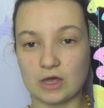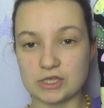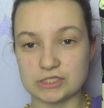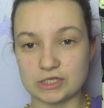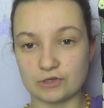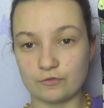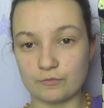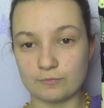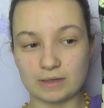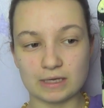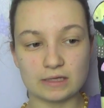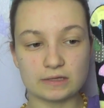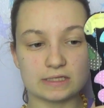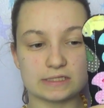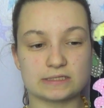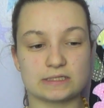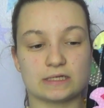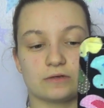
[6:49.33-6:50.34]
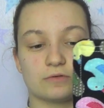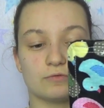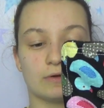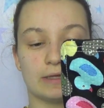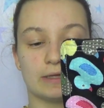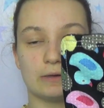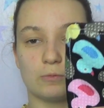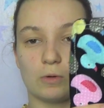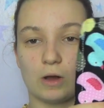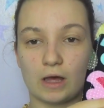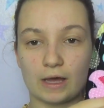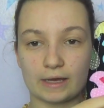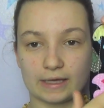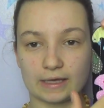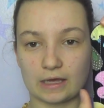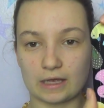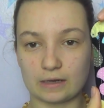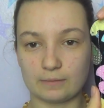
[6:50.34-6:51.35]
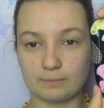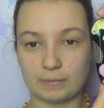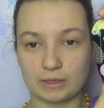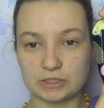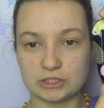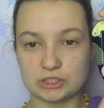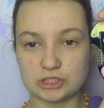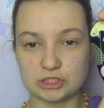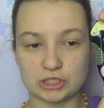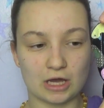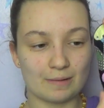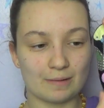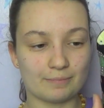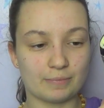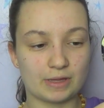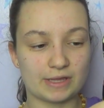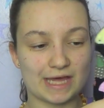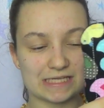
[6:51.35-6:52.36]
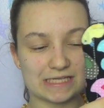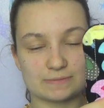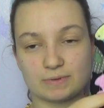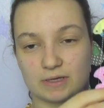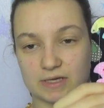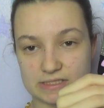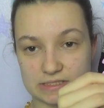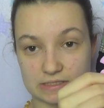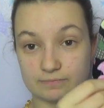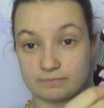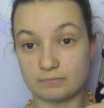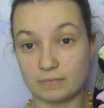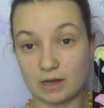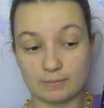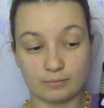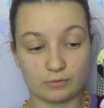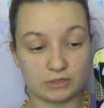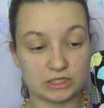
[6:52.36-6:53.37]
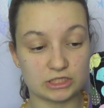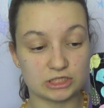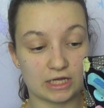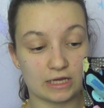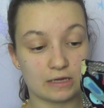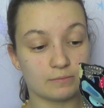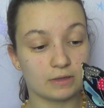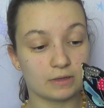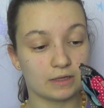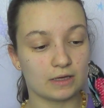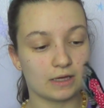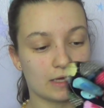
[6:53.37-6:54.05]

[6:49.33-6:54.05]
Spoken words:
So for me, this didn't really work. It kind of bunched up, but that's because of my body shape.